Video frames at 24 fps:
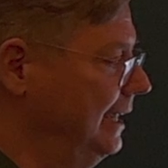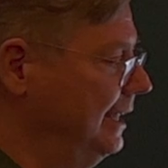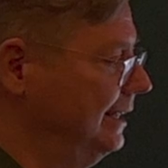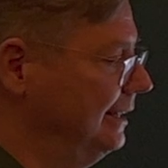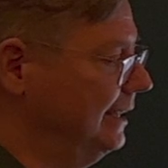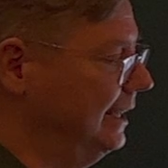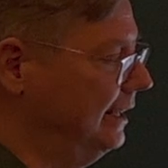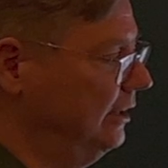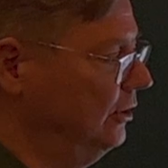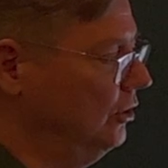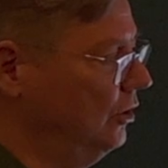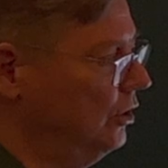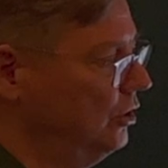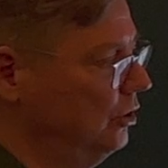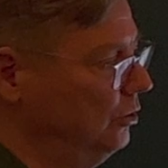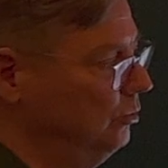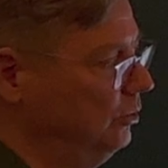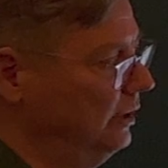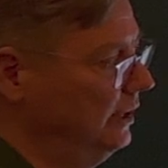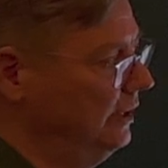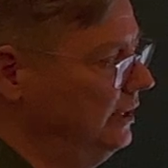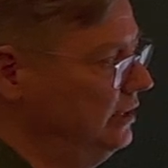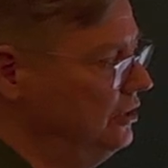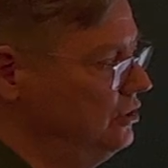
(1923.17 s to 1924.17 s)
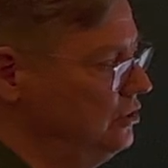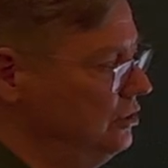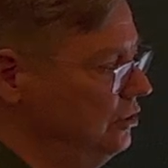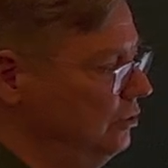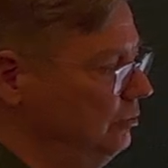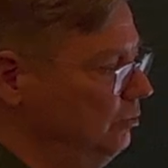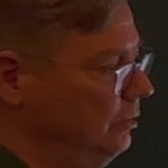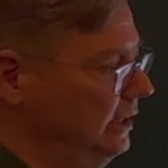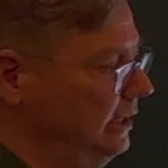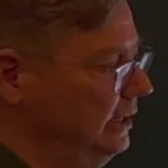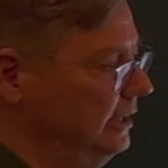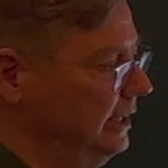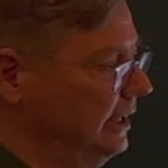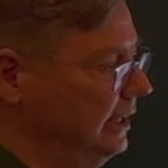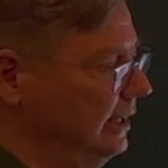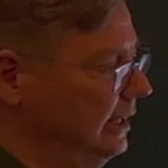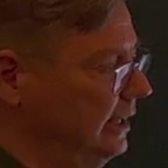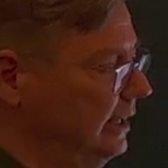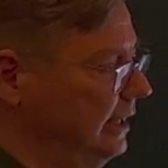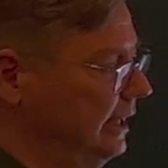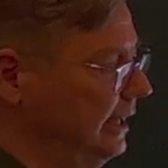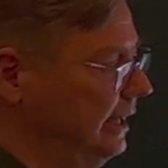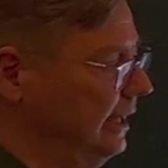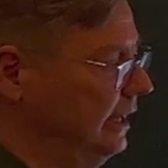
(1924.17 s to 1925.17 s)
That not only should we
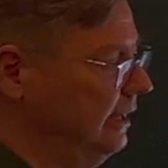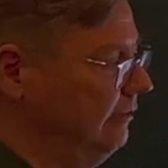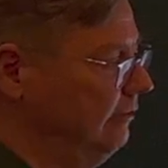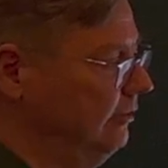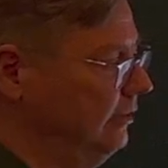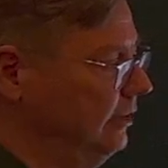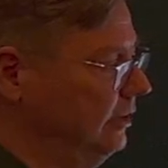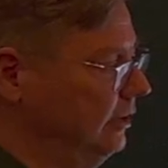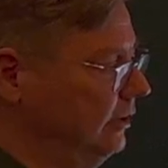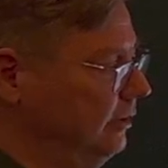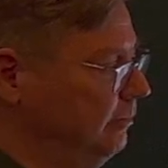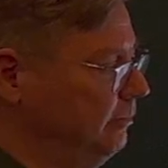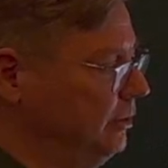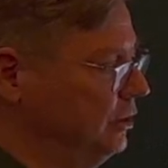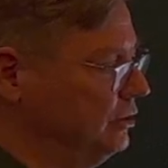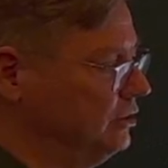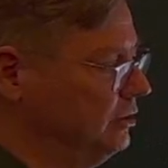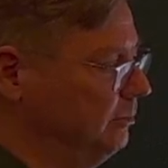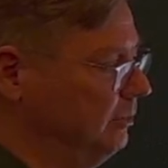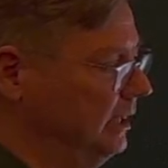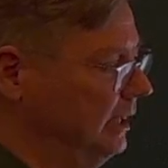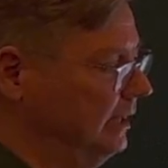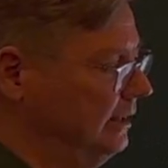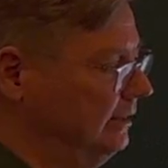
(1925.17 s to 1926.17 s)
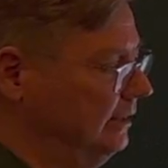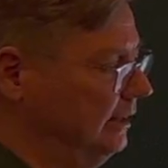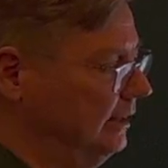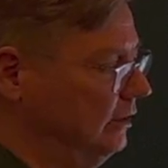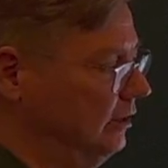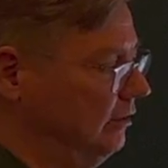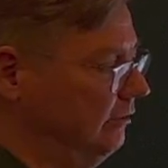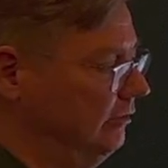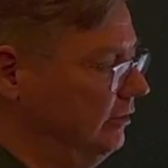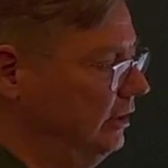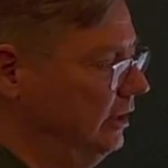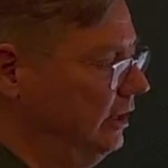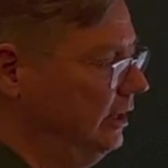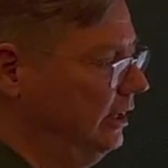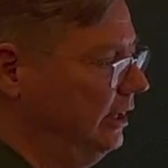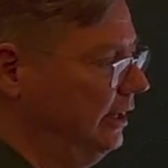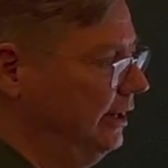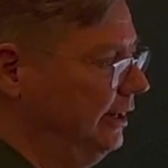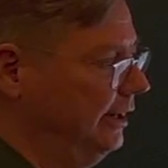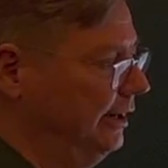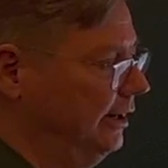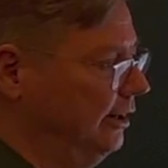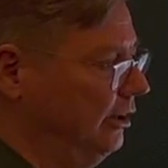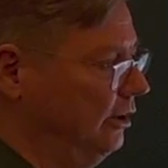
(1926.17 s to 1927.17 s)
then have the, the possibility of,
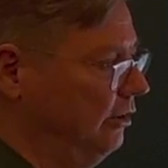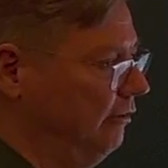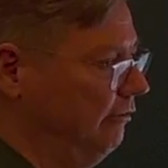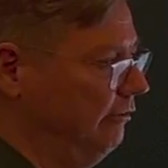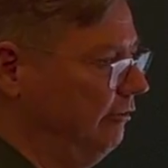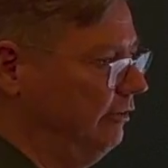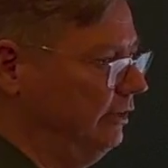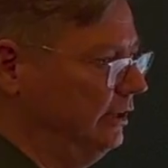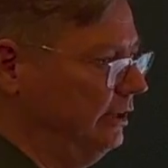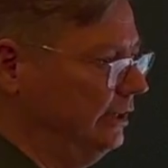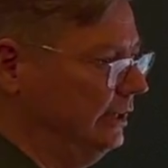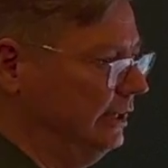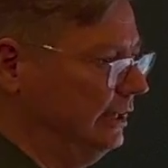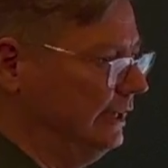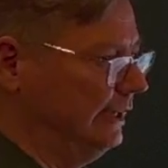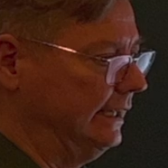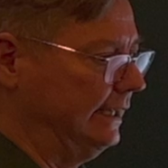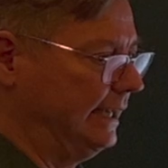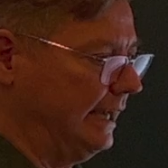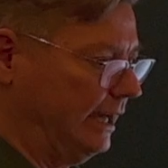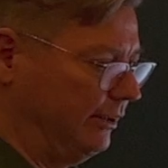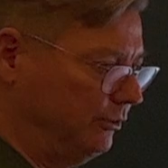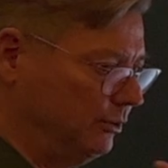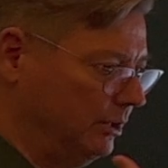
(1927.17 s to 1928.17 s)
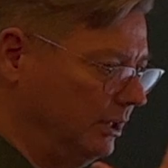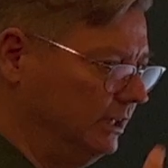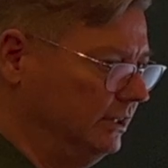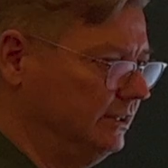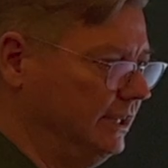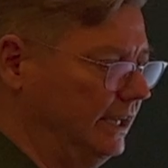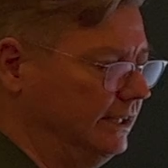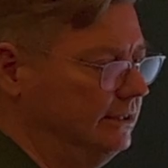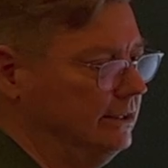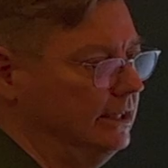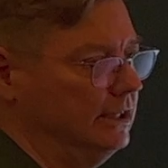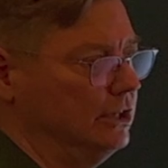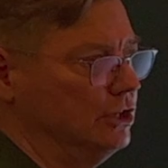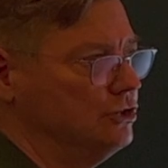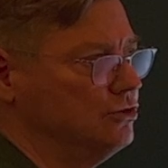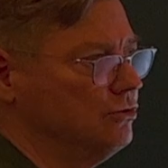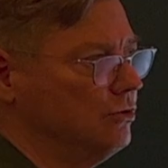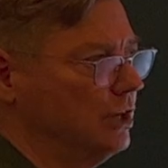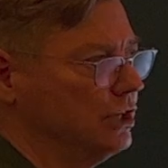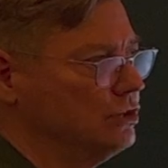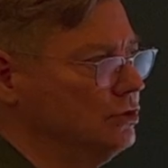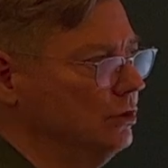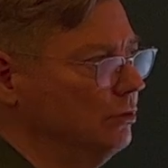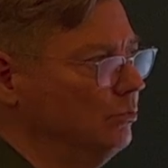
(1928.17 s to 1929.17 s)
of uh, gathering data in a
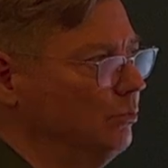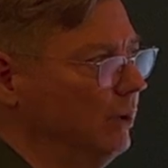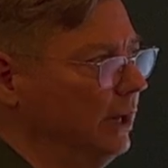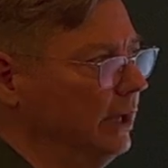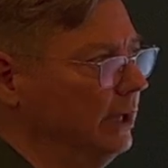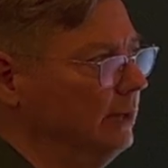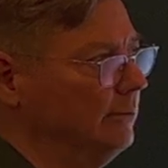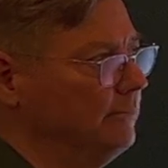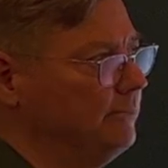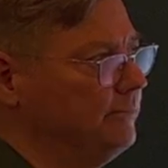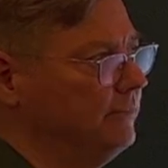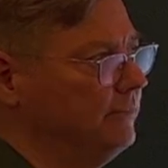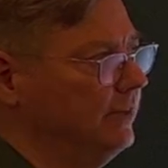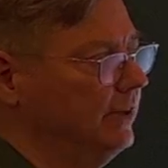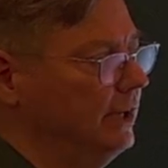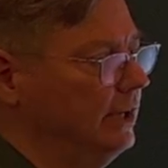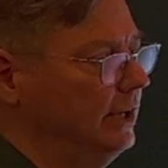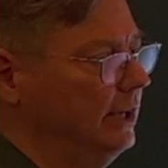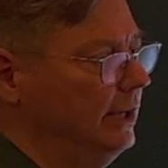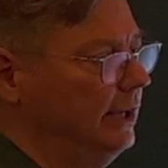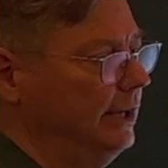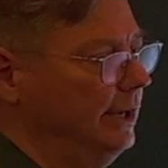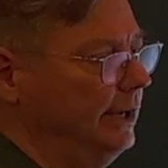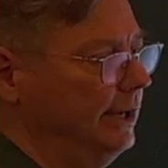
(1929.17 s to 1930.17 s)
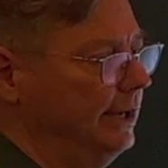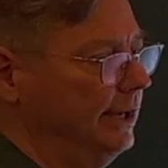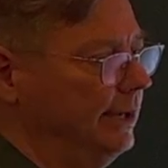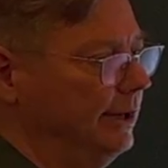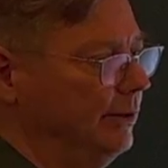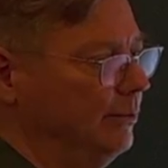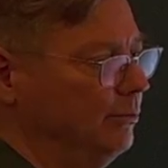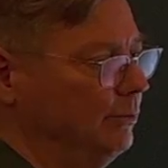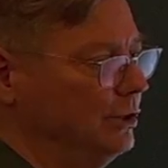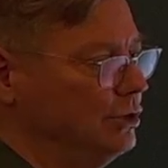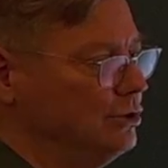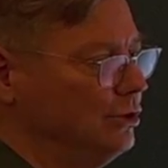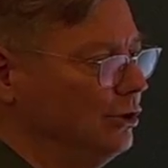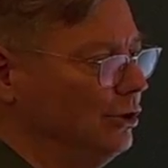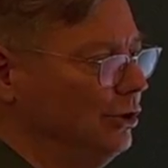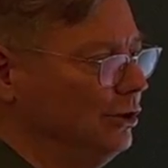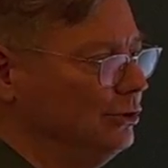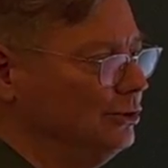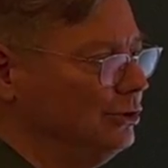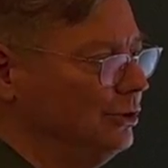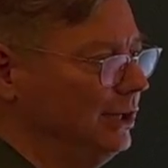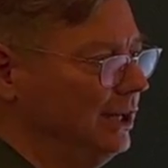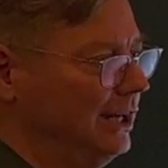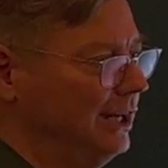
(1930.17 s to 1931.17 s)
structured way, uh, we should
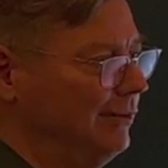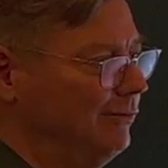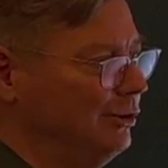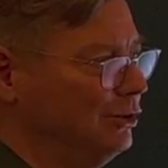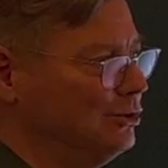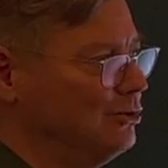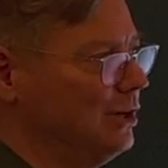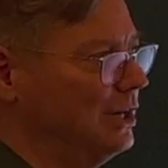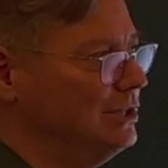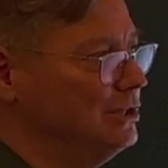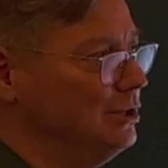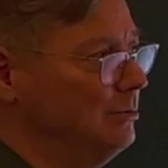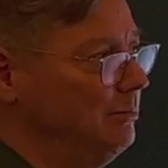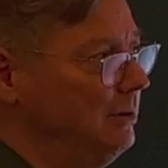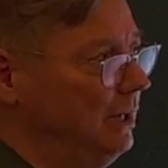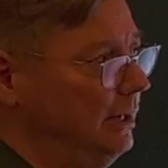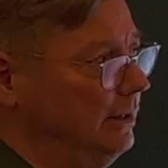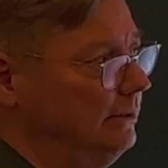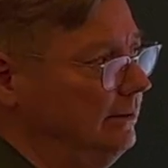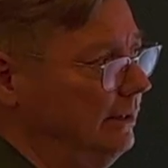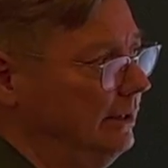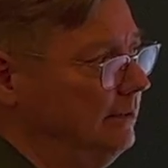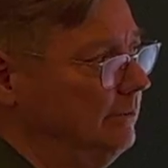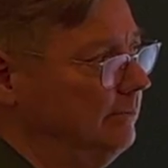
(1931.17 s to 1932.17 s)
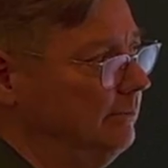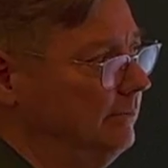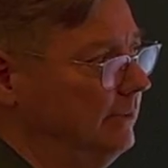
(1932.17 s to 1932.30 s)
also have a traceability.